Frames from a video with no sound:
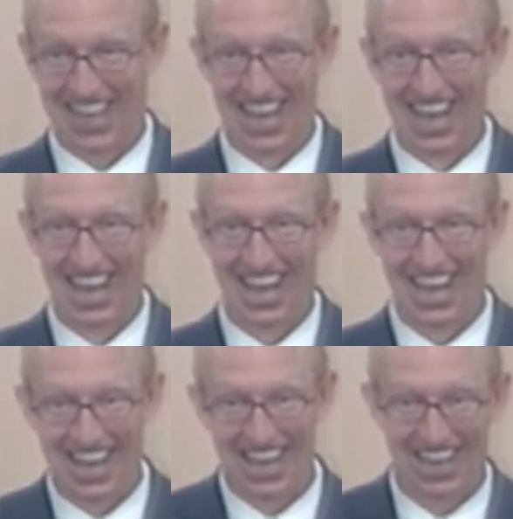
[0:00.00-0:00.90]

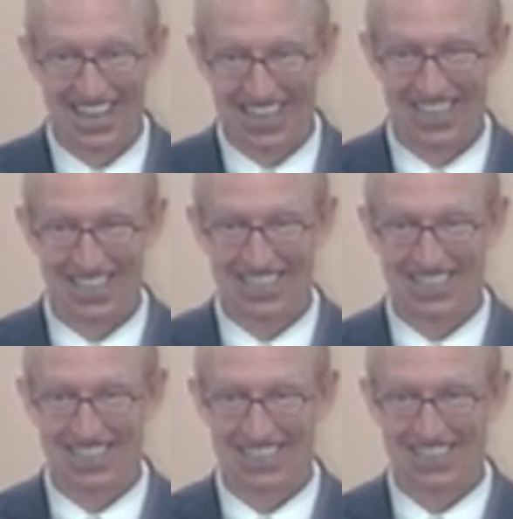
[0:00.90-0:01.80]

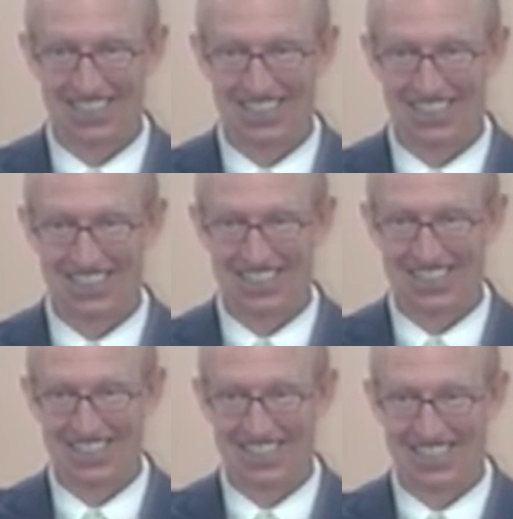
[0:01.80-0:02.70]

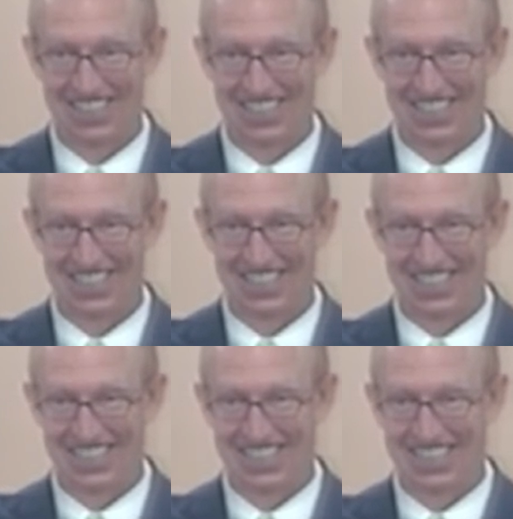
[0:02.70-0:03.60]

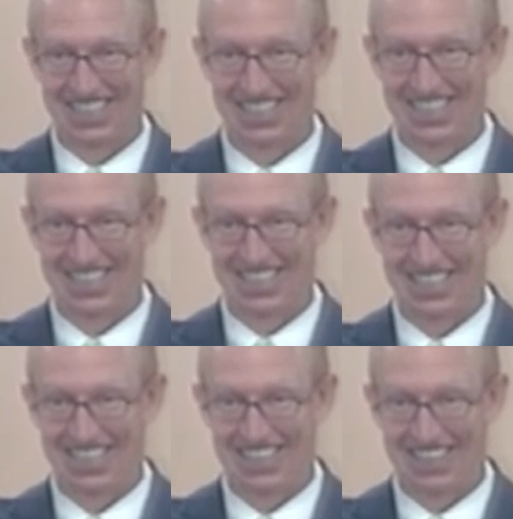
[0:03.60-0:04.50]

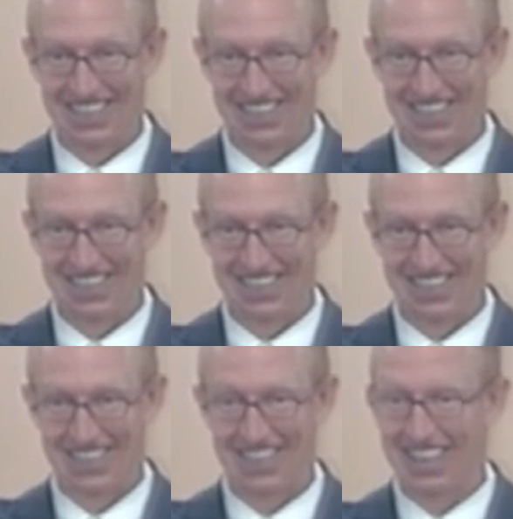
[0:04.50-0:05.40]

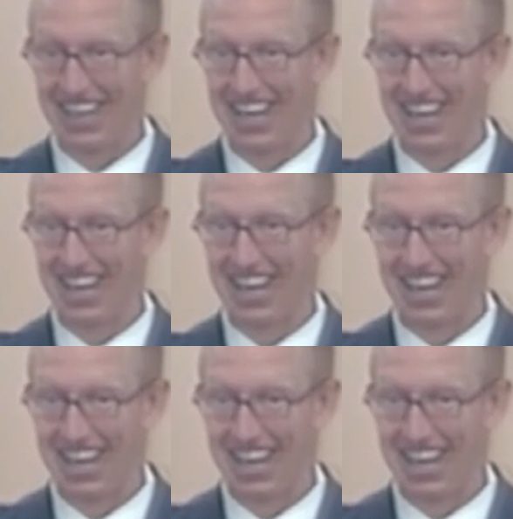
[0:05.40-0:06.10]
Nobody speaks.